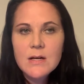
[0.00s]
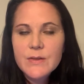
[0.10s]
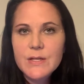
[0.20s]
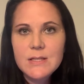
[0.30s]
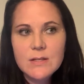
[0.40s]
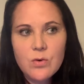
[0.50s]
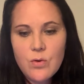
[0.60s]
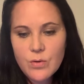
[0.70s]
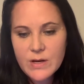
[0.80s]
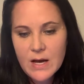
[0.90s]
This
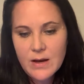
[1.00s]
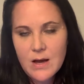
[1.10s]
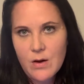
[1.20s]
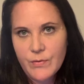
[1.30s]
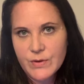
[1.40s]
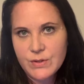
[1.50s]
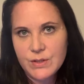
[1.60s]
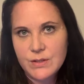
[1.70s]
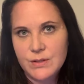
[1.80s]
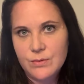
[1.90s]
whole gut health is
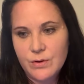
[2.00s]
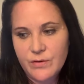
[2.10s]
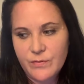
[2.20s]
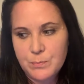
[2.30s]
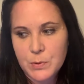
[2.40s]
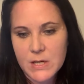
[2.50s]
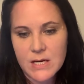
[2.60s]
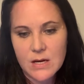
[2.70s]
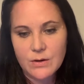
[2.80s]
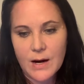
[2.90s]
just sort of
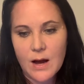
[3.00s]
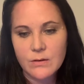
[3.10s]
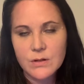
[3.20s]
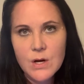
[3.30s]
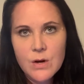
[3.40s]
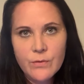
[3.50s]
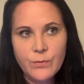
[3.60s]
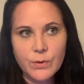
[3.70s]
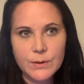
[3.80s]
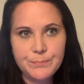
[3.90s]
breaking ground
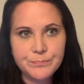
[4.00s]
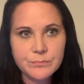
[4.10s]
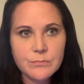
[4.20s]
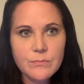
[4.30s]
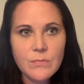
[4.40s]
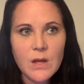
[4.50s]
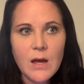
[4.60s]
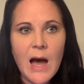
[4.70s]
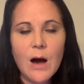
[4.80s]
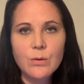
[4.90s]
for
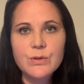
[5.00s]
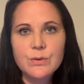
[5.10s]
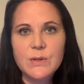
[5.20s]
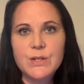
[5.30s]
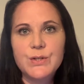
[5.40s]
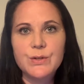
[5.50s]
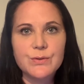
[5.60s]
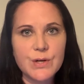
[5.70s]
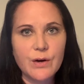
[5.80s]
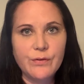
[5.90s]
how do we
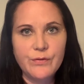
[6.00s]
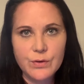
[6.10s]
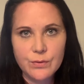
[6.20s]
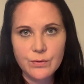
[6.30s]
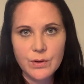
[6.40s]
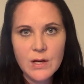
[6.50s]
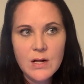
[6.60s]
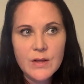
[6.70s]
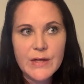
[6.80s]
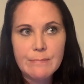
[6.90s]
choose our food
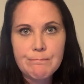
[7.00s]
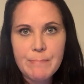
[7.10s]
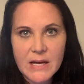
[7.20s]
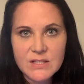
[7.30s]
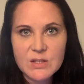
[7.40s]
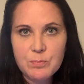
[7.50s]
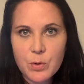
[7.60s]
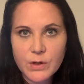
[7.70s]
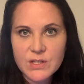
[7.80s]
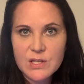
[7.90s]
that best
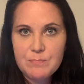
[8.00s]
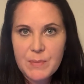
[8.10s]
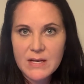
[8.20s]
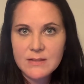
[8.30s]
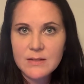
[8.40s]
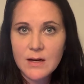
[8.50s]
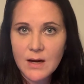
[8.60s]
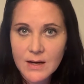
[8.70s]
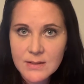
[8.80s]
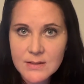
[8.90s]
supports the best
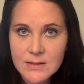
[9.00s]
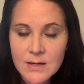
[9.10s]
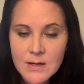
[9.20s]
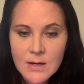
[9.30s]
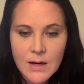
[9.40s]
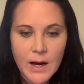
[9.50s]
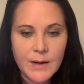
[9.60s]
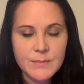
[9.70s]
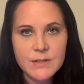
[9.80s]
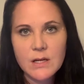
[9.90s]
us.
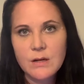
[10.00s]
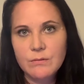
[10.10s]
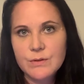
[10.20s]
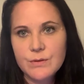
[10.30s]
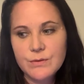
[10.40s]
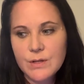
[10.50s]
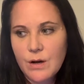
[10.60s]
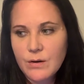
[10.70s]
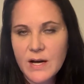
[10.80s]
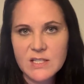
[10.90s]
I'm seeing results in
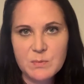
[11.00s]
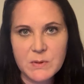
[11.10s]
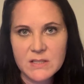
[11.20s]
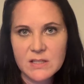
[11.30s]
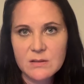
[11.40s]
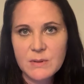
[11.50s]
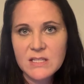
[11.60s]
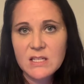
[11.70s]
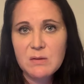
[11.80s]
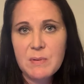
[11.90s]
all kinds of places. My
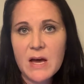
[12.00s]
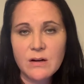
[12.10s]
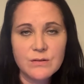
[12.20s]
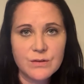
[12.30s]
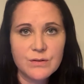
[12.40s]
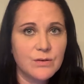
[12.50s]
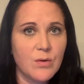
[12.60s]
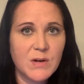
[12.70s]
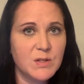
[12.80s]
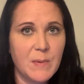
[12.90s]
sleep patterns are so
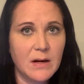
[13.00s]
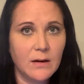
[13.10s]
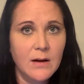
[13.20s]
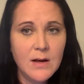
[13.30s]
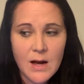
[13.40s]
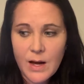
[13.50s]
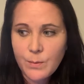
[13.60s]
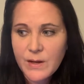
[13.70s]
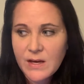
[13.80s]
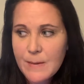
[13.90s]
much better. I
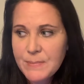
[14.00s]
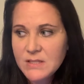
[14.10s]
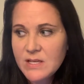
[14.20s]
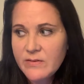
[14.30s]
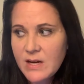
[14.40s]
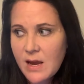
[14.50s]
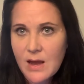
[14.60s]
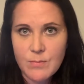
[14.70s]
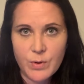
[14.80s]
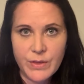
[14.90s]
wake up at 7
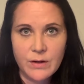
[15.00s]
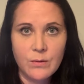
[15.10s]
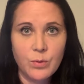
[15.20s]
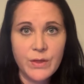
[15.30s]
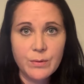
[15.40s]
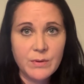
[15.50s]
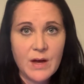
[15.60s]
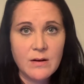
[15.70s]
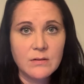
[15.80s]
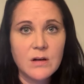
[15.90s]
a.m. with or
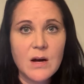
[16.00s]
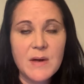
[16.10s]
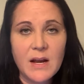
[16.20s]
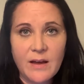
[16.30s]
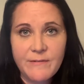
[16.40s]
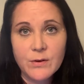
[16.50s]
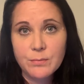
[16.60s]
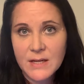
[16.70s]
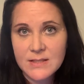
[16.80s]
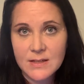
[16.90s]
without an alarm, and I feel
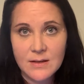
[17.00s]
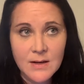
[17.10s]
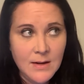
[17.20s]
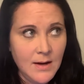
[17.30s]
rested.